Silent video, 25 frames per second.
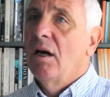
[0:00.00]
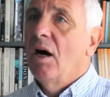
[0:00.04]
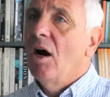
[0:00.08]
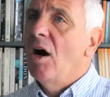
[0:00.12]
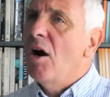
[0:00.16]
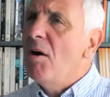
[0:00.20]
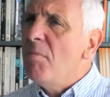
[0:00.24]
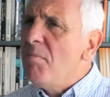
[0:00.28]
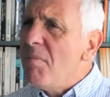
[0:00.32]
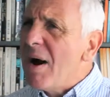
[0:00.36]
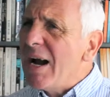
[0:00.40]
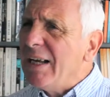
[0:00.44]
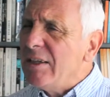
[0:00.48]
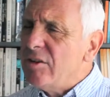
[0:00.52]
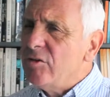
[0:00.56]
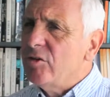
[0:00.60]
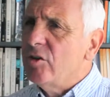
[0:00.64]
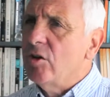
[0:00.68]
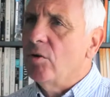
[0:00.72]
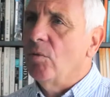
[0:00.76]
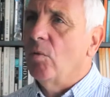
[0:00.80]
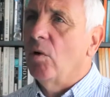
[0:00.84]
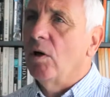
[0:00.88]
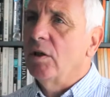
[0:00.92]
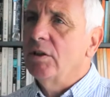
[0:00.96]
Her
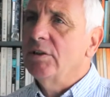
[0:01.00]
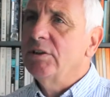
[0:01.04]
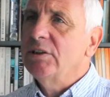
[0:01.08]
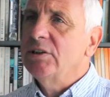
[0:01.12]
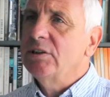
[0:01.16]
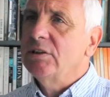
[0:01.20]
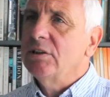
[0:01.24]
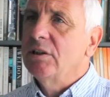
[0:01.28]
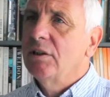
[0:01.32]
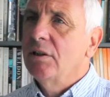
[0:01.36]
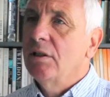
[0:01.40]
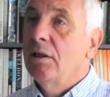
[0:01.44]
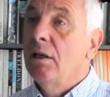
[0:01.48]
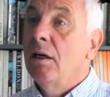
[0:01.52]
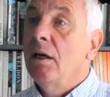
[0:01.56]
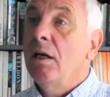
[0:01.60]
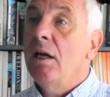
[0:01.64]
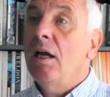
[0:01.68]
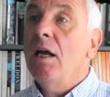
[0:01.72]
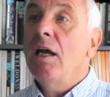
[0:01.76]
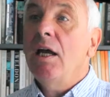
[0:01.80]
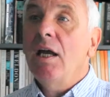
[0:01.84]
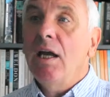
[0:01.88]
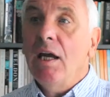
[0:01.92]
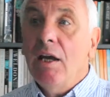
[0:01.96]
mantra was,
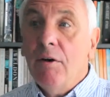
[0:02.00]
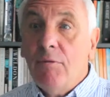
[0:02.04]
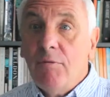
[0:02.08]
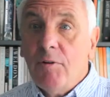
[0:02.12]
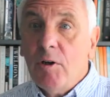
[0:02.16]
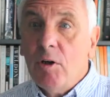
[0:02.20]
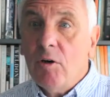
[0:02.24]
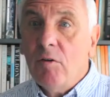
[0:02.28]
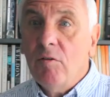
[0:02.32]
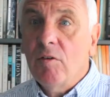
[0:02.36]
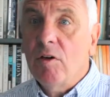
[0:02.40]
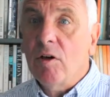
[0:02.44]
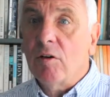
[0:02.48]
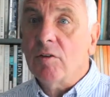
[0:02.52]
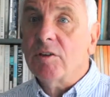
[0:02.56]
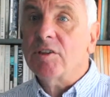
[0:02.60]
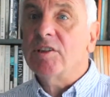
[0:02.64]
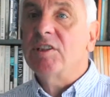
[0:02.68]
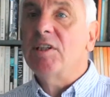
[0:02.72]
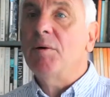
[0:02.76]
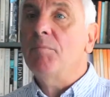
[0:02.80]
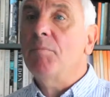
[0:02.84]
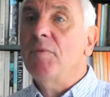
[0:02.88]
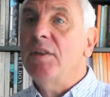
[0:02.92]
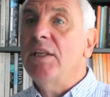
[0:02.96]
if you've got
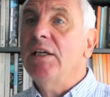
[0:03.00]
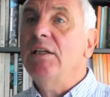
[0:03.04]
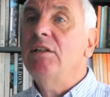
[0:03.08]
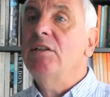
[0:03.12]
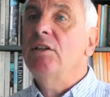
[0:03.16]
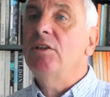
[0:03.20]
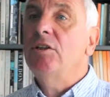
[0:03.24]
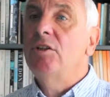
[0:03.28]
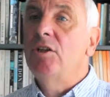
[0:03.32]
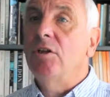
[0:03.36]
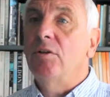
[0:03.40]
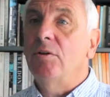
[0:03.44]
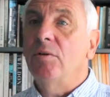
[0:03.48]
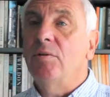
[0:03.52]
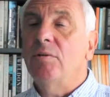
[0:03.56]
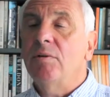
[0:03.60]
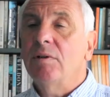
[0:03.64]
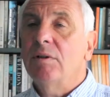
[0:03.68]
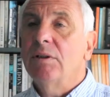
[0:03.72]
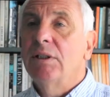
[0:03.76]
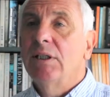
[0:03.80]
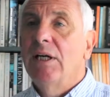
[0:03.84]
something to do